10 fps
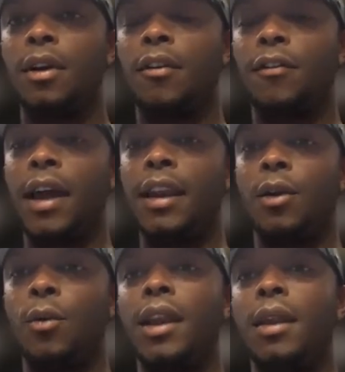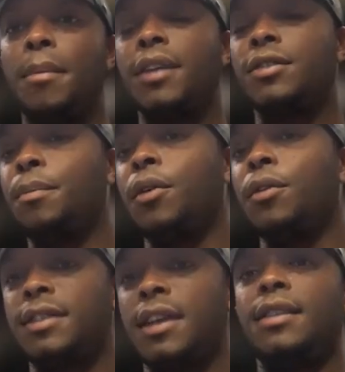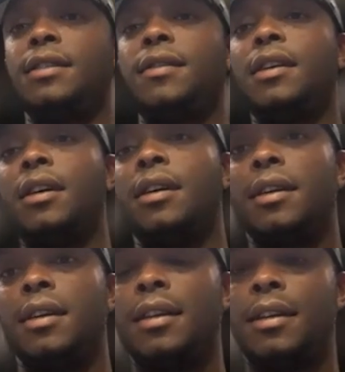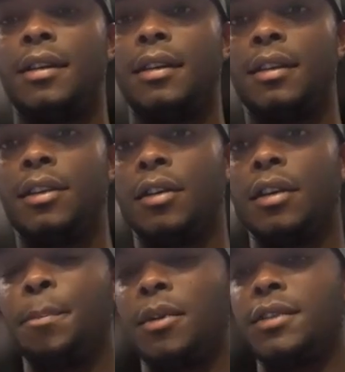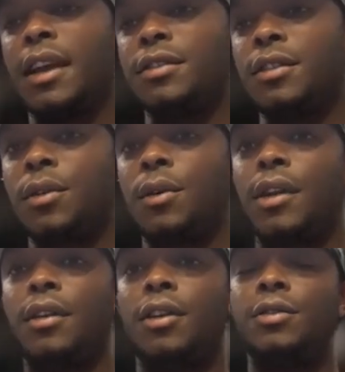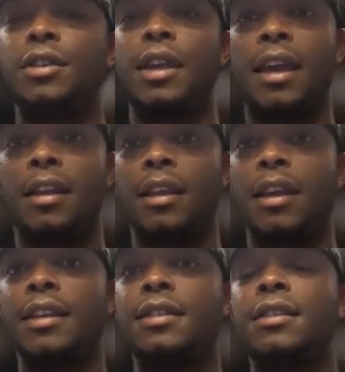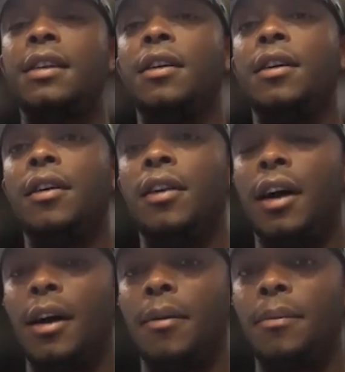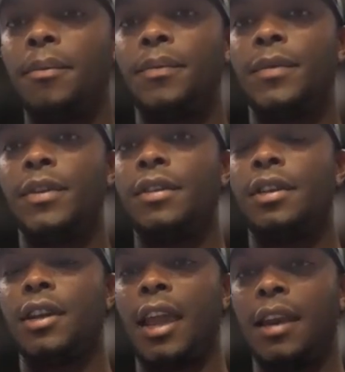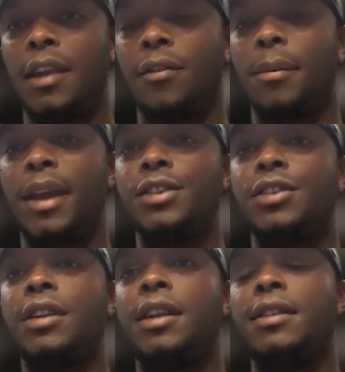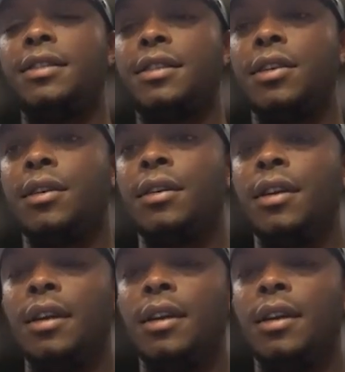are finding a way to mesh both sides of the, you know, uh, both sides of the coin. They're using analytics um, to gain information and still,